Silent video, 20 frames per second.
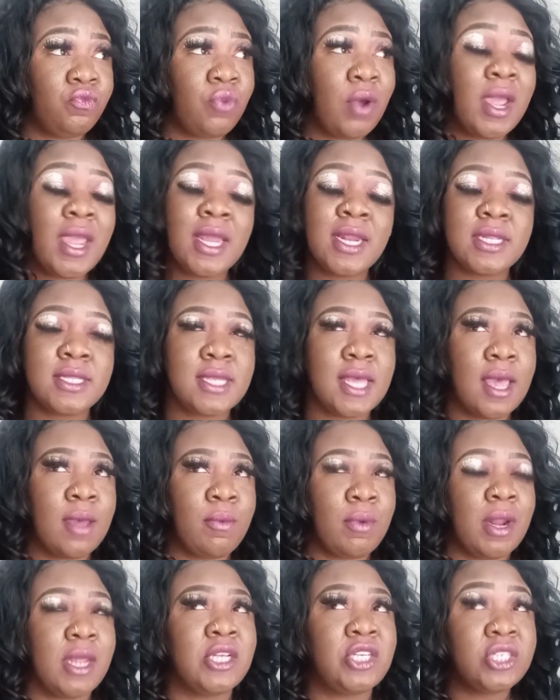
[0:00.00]
Right at the
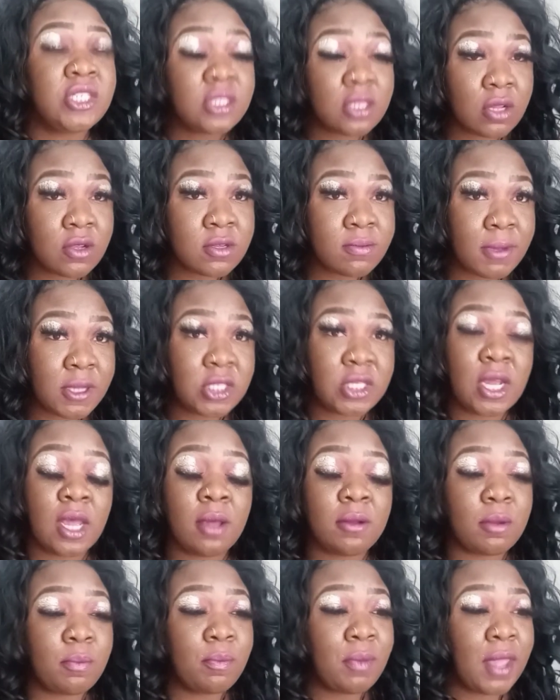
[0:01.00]
time when I just lost my
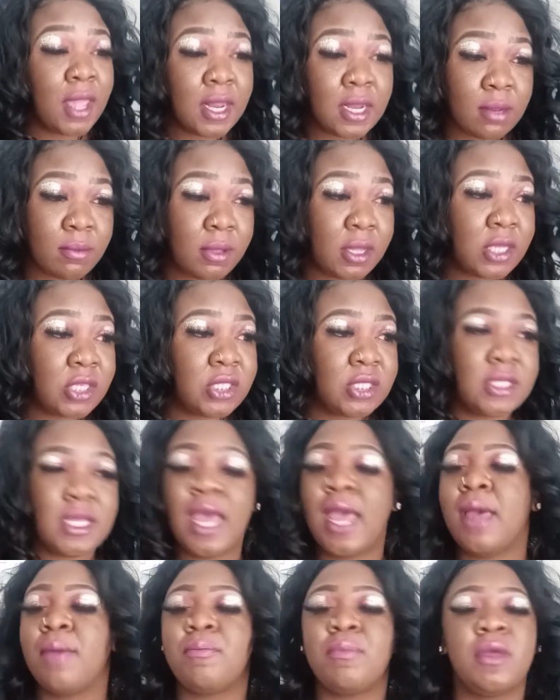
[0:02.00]
job, the pandemic just
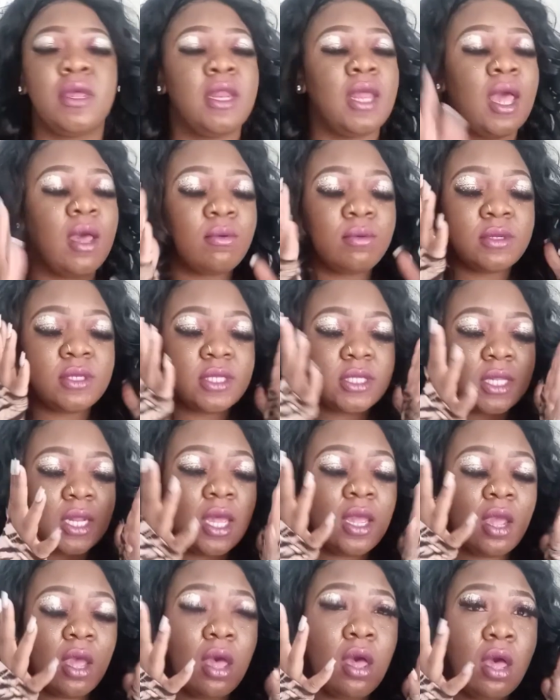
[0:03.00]
happened. I was just
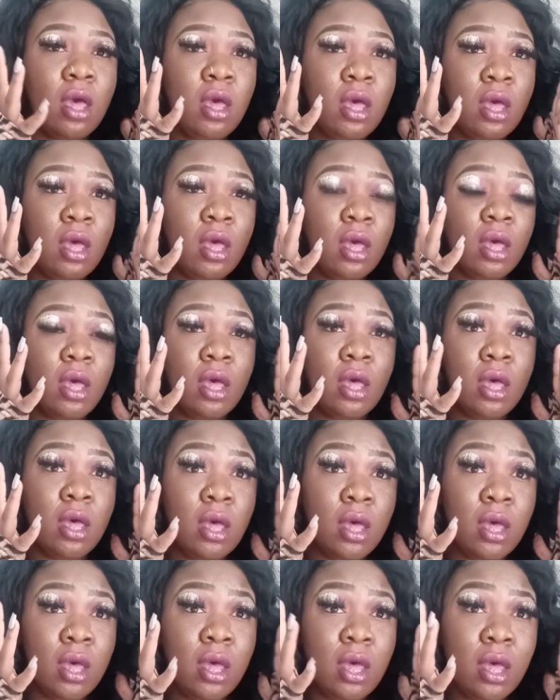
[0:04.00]
like,
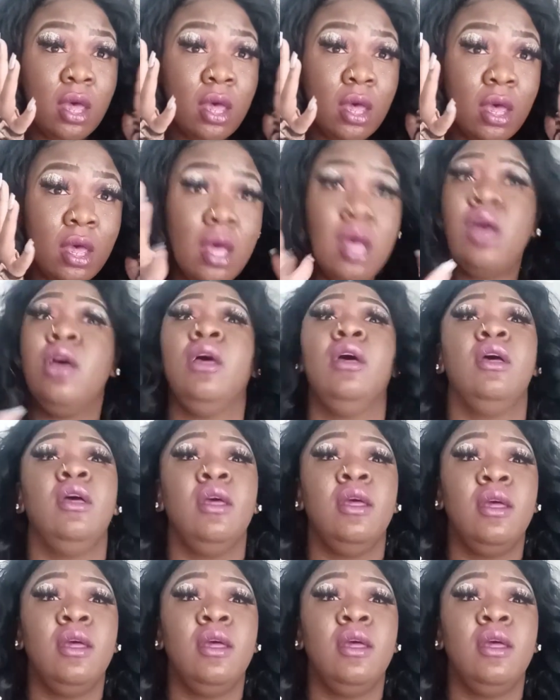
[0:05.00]
oh,